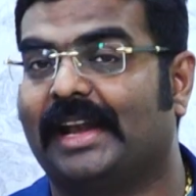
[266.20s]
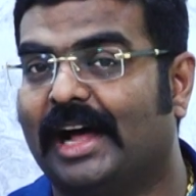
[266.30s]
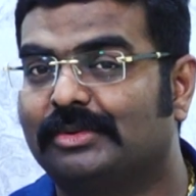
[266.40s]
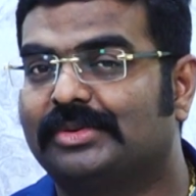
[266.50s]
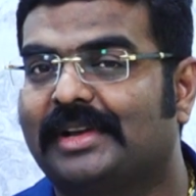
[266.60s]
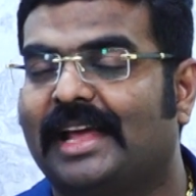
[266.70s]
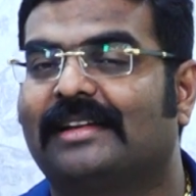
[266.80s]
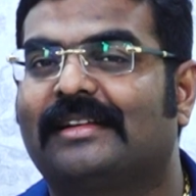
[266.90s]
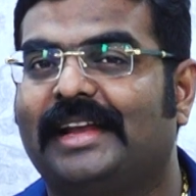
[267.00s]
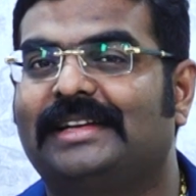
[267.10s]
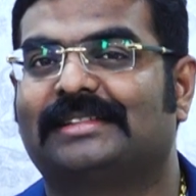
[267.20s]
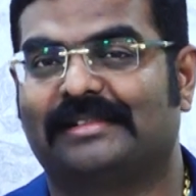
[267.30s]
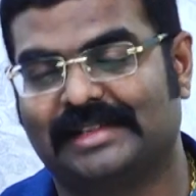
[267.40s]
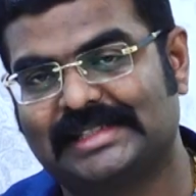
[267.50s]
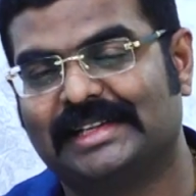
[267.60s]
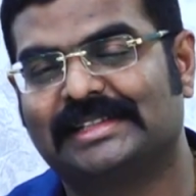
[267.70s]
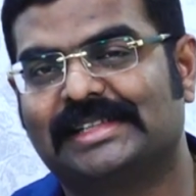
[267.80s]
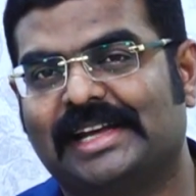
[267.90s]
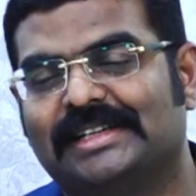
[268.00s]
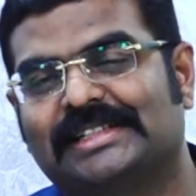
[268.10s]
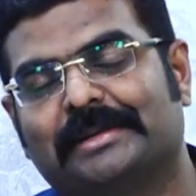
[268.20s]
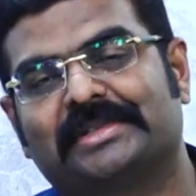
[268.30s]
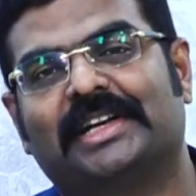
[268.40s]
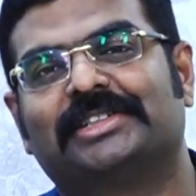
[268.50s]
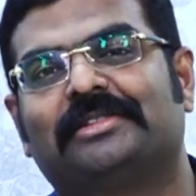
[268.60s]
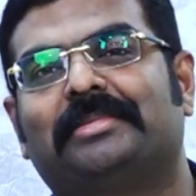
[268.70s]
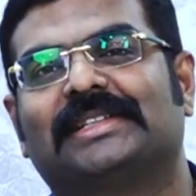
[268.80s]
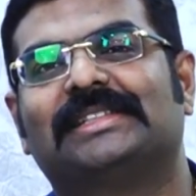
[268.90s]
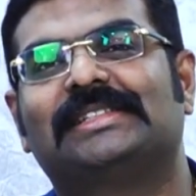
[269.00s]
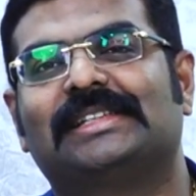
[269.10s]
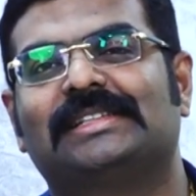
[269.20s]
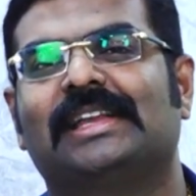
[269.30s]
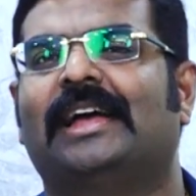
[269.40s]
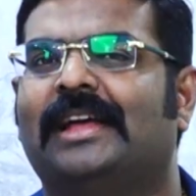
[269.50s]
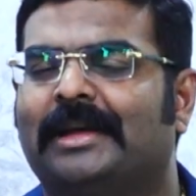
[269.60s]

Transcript: And how to calculate the residency under substantial presence test?